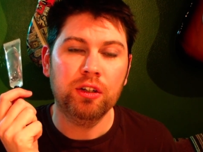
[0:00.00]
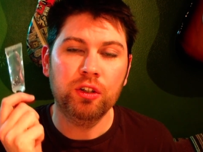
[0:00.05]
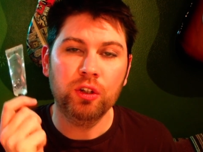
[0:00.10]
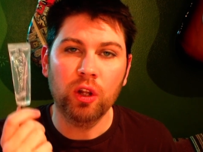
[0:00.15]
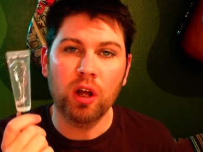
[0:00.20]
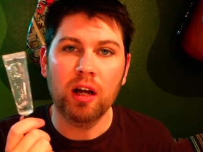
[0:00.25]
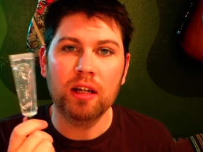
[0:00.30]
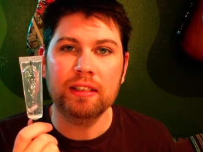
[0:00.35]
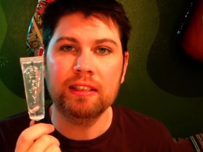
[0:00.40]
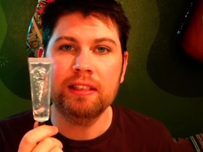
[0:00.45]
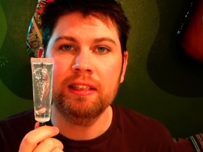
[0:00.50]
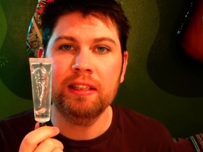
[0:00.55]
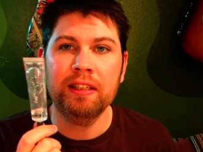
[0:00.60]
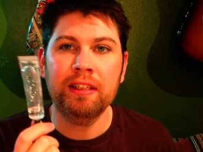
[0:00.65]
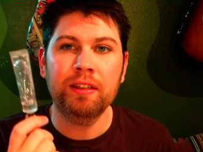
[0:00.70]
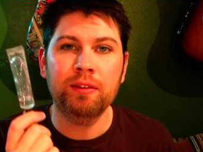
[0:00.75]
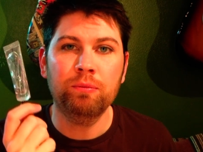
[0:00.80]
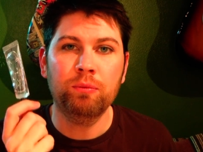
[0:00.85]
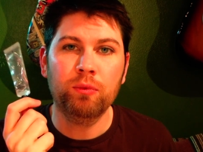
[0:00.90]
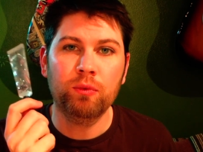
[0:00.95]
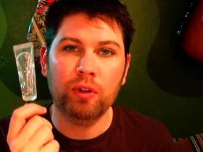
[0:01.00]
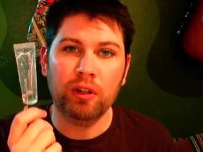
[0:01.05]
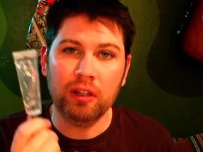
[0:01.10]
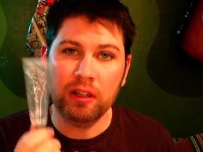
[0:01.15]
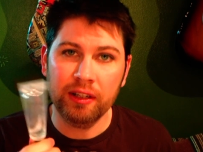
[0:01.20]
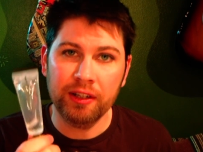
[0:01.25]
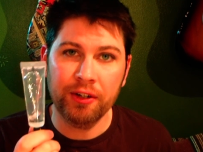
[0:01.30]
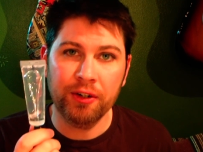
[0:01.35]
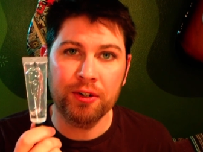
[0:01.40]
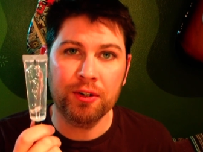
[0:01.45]
glossy,
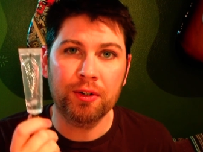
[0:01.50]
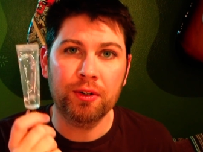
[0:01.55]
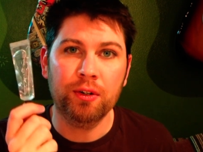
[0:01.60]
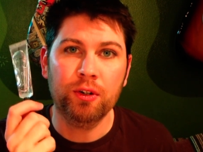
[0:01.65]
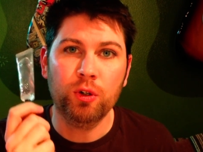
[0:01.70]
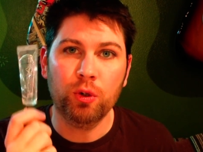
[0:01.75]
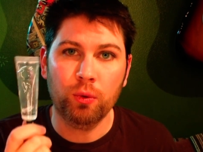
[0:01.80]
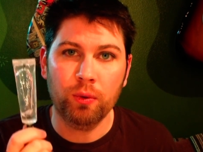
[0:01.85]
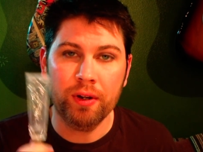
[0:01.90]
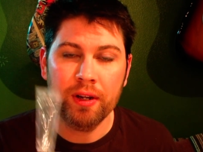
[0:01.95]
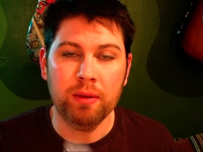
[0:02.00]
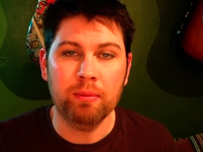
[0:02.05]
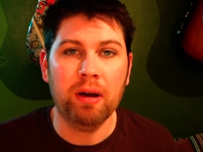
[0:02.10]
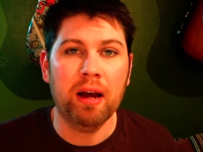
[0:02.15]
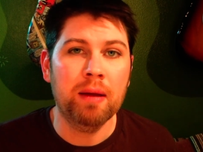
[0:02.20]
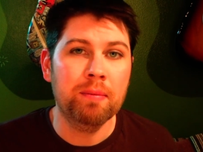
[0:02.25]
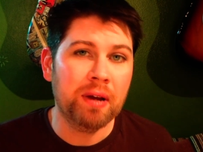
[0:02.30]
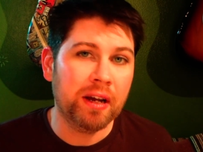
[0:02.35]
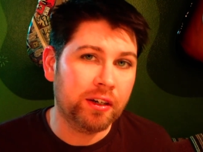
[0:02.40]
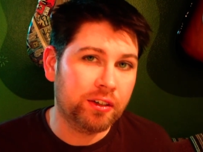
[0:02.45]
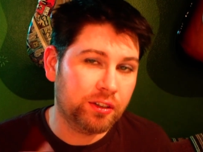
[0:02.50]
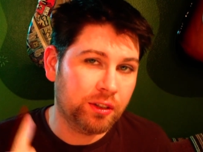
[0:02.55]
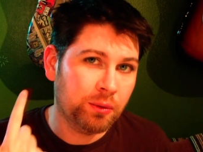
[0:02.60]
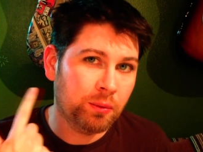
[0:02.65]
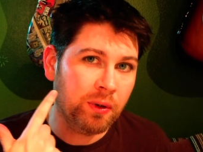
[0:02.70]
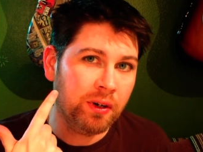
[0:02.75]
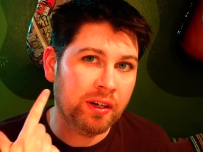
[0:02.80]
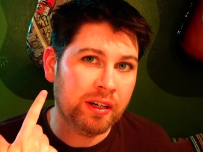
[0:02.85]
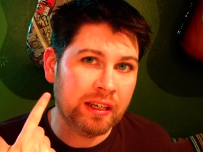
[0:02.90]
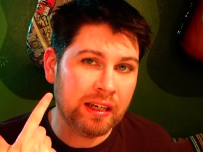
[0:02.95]
clear cream. I'm actually
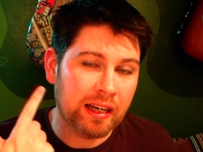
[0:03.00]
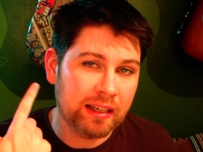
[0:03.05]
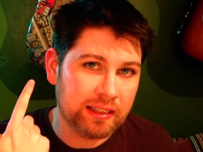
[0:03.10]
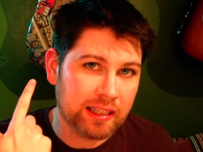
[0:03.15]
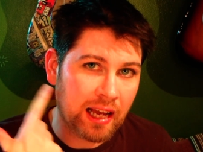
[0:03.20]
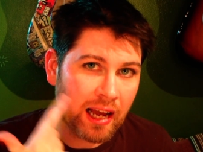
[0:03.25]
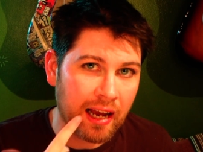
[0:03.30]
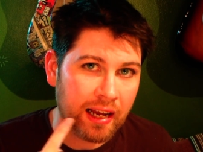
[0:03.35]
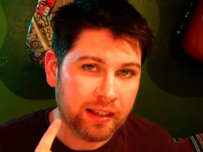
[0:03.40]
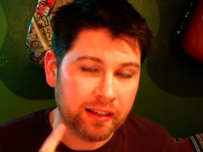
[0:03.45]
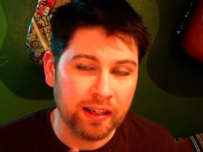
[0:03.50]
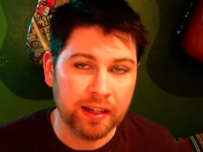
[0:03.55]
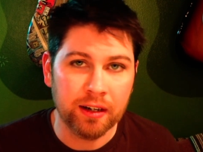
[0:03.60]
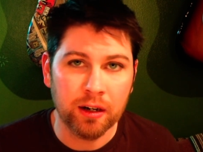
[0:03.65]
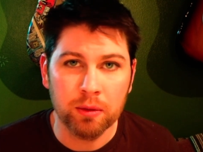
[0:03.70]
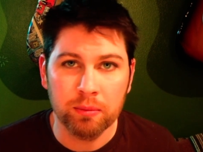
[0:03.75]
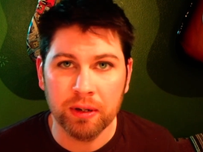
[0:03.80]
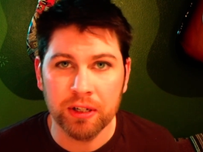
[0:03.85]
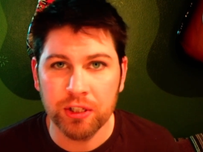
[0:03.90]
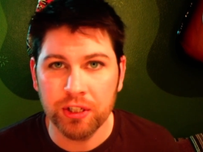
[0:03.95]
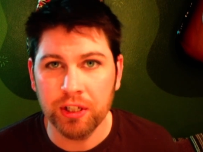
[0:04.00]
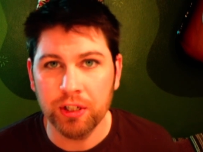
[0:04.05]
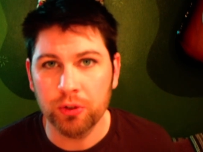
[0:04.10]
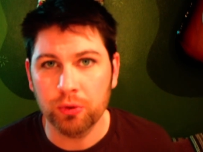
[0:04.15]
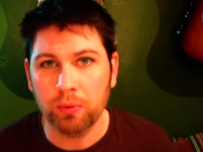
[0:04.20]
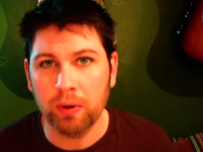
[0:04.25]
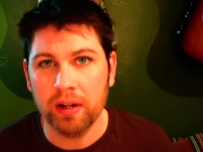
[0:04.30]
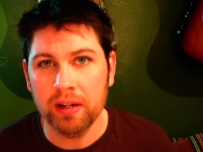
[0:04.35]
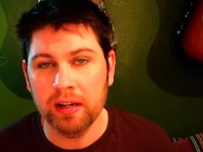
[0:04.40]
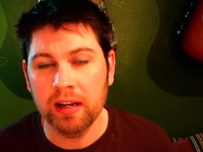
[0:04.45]
wearing it as a highlight on my
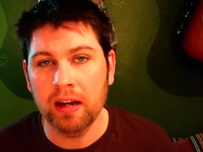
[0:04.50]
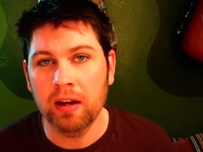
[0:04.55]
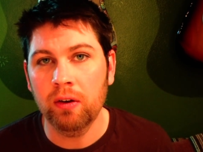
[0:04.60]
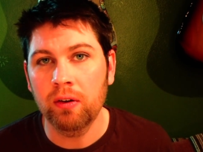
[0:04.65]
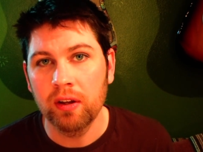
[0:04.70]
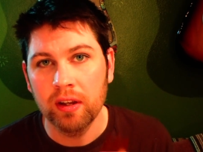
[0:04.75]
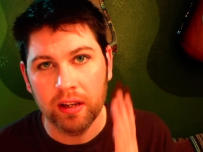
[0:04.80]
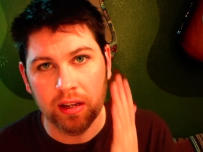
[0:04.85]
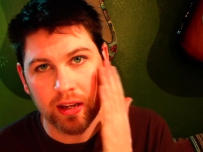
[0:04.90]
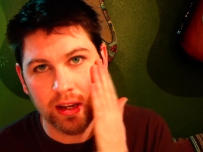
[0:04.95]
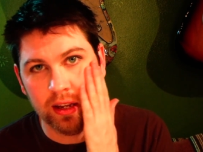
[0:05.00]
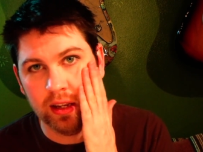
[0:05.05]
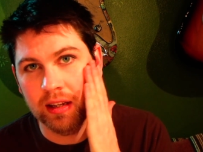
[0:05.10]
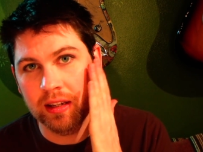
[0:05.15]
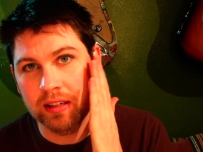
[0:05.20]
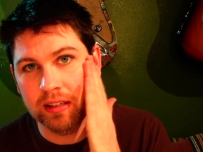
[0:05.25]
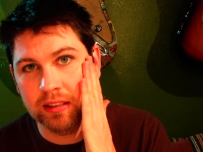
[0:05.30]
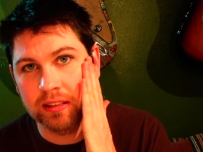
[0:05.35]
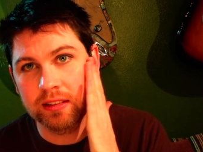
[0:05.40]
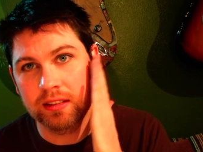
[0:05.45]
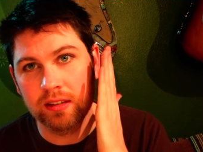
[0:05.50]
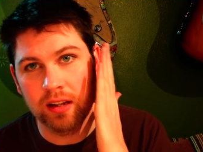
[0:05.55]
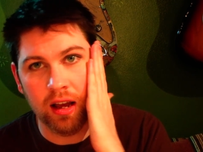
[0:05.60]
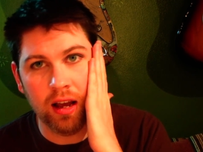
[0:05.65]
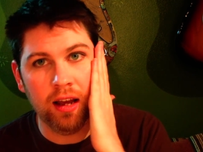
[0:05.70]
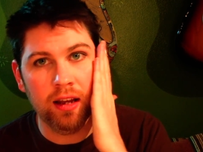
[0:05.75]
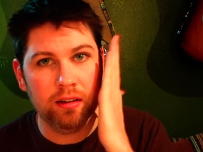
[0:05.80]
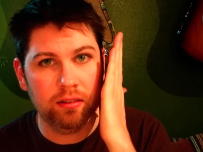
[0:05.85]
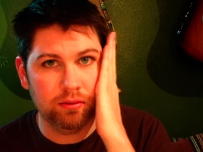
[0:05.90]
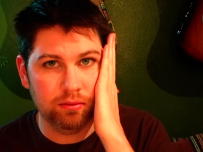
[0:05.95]
cheeks right now and it's
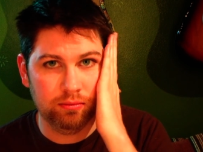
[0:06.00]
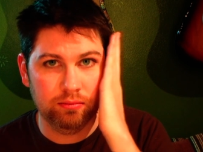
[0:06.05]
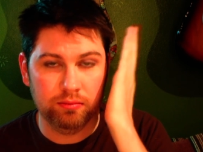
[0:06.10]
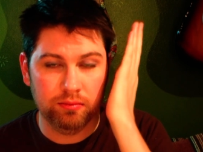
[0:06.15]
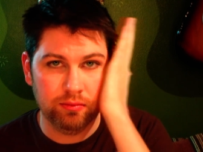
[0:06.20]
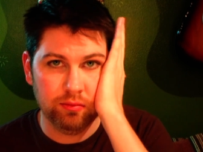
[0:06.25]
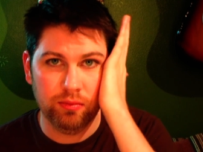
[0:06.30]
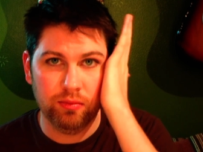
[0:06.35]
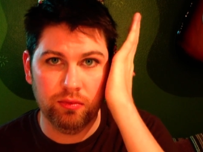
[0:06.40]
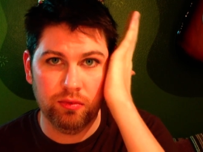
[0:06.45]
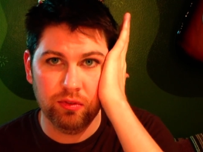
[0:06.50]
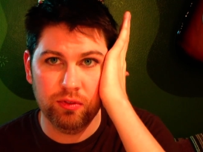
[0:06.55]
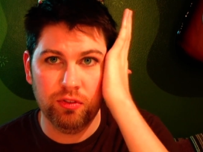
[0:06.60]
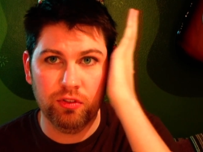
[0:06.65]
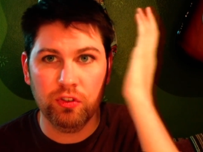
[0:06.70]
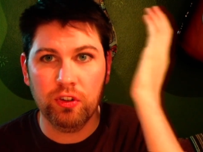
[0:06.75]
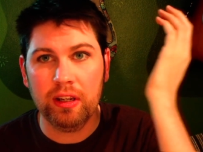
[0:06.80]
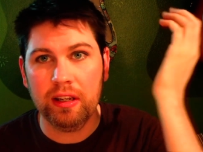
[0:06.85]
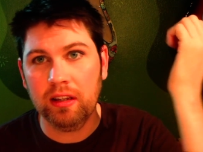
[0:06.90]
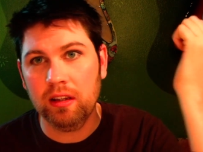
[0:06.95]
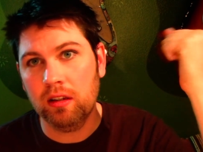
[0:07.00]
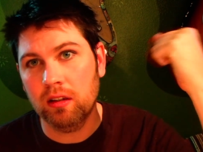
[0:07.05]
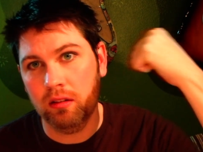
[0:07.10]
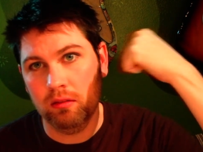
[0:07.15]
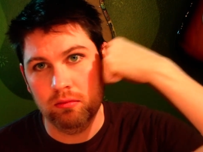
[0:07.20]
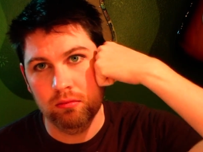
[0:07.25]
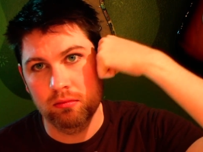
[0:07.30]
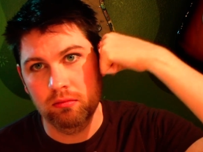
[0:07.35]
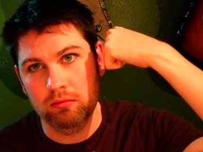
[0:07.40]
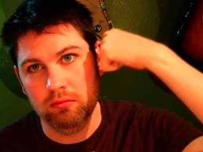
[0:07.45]
not sticky
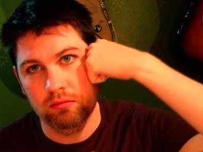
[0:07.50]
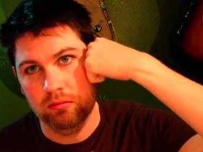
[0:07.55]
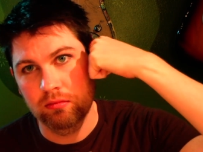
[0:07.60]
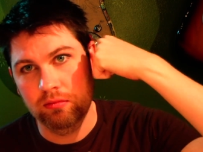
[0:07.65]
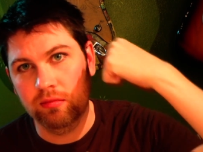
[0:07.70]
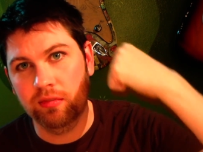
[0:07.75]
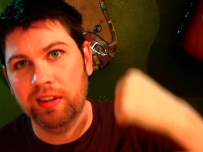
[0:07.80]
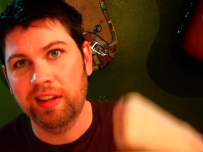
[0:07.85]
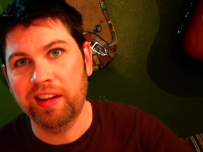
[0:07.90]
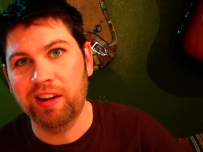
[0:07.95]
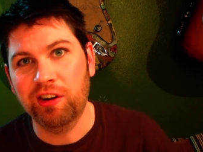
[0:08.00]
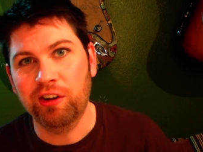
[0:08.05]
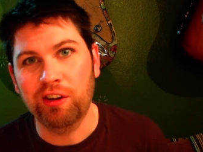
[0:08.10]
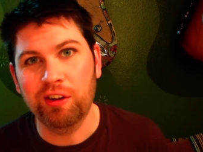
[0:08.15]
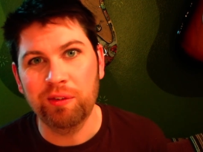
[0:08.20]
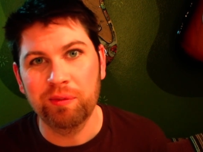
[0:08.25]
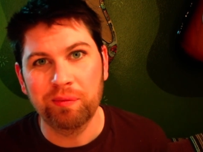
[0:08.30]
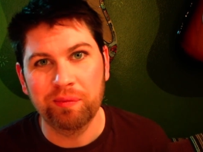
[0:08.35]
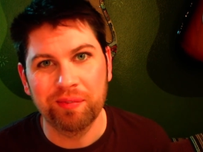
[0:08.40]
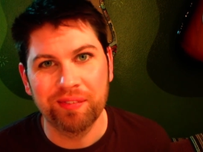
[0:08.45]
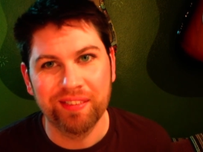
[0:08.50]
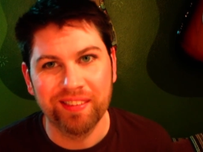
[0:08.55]
at all.